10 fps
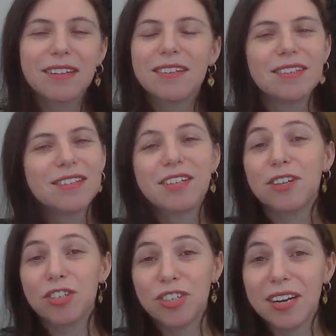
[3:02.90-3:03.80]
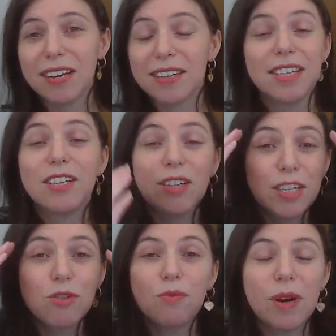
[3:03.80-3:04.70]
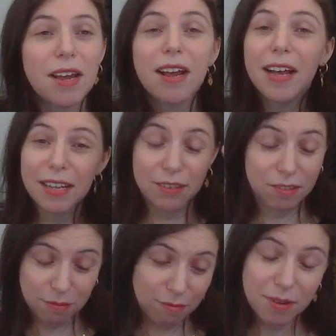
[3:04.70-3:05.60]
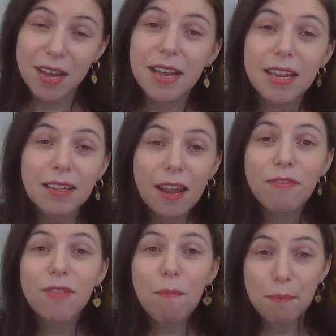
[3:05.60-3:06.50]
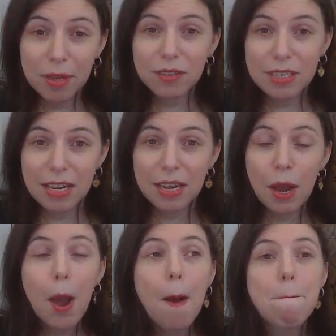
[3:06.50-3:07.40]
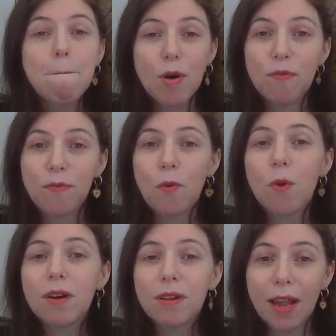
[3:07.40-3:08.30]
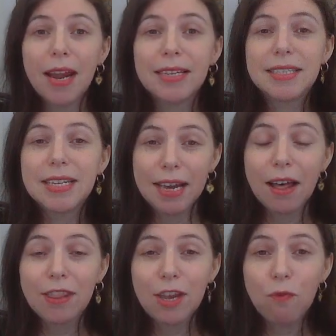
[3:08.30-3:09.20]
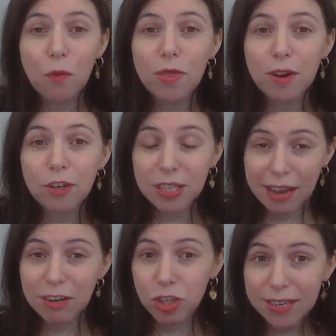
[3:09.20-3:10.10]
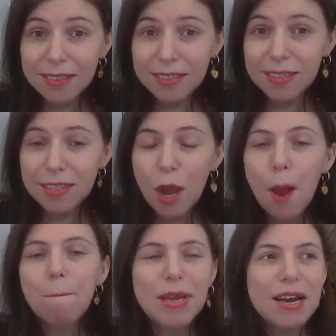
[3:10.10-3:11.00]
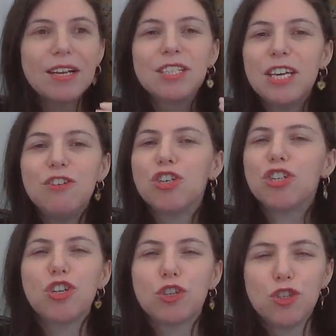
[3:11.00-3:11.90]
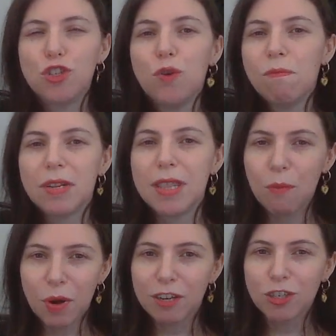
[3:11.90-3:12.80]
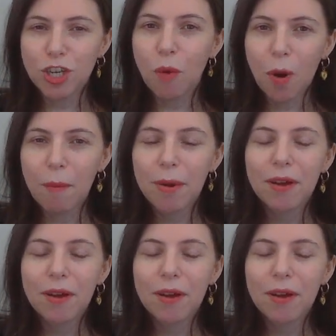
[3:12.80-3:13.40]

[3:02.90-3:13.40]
This is such shit. This is what he left the building before clients got there for their sessions, because he just assumed they wouldn't show up.